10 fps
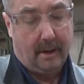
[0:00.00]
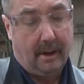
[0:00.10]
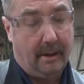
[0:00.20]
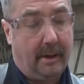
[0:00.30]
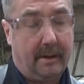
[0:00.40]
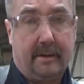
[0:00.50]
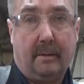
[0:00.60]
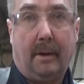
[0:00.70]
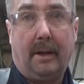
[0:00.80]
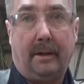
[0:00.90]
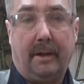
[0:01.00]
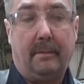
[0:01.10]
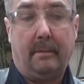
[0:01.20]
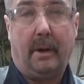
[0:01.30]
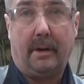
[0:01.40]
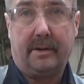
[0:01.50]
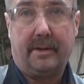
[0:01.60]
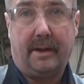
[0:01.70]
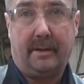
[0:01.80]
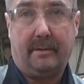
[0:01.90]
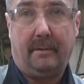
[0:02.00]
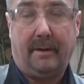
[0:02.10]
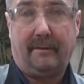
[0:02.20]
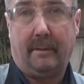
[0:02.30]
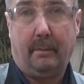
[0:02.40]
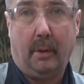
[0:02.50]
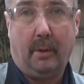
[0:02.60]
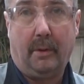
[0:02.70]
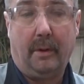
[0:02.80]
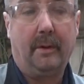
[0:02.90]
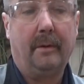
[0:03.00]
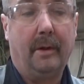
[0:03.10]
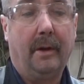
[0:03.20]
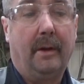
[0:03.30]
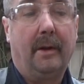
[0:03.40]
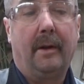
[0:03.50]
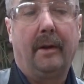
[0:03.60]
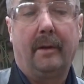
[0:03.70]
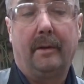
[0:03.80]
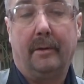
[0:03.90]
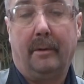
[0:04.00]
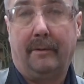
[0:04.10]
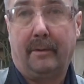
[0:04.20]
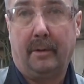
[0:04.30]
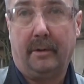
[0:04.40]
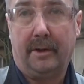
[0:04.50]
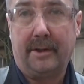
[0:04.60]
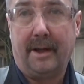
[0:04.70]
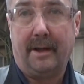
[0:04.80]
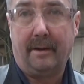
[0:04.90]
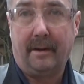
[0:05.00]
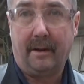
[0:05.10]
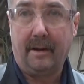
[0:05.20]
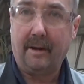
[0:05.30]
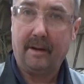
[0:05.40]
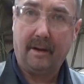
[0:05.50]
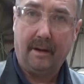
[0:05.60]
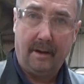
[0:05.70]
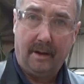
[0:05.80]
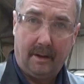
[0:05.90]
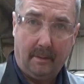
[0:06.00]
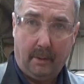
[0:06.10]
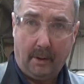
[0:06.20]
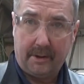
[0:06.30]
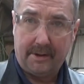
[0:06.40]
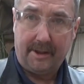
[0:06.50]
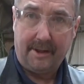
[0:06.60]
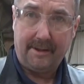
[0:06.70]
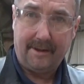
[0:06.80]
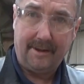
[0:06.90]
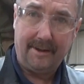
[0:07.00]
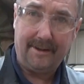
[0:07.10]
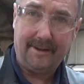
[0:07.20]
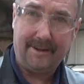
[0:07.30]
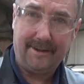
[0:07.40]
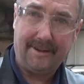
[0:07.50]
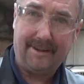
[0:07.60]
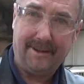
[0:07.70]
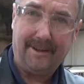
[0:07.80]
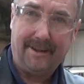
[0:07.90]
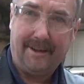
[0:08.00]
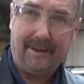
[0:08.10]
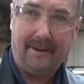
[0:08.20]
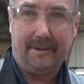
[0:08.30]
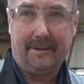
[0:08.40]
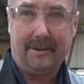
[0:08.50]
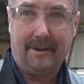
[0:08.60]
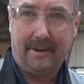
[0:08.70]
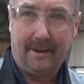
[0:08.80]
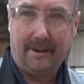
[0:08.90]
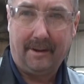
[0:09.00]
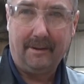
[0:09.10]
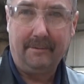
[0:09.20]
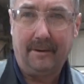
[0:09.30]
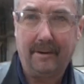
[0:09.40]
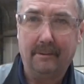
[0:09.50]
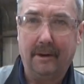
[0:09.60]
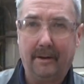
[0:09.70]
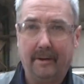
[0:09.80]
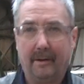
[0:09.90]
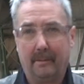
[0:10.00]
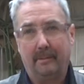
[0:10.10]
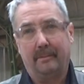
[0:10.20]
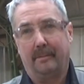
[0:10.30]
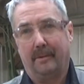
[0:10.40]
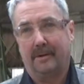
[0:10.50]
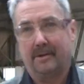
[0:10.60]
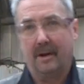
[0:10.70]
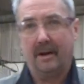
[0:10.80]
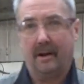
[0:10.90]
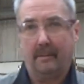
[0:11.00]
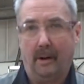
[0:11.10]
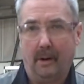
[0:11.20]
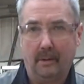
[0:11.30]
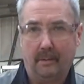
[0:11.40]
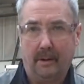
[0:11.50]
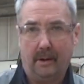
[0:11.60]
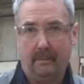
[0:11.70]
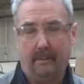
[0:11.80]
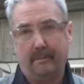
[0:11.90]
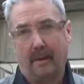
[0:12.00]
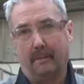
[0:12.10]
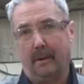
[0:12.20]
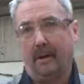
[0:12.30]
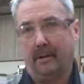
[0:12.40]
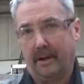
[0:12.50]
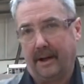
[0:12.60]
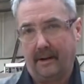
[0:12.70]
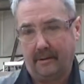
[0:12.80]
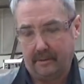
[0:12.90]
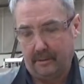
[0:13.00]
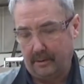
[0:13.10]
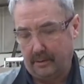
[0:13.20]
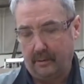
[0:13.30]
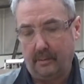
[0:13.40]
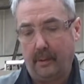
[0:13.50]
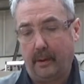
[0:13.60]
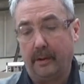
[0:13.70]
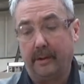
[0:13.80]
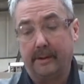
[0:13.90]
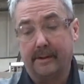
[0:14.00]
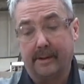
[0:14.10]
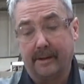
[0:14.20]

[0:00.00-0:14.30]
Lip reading: and that's the welding boss that we have to put. So we have to cut this out, the pointy end, or the rear, the stern of the boat, but below the counter it goes to a point.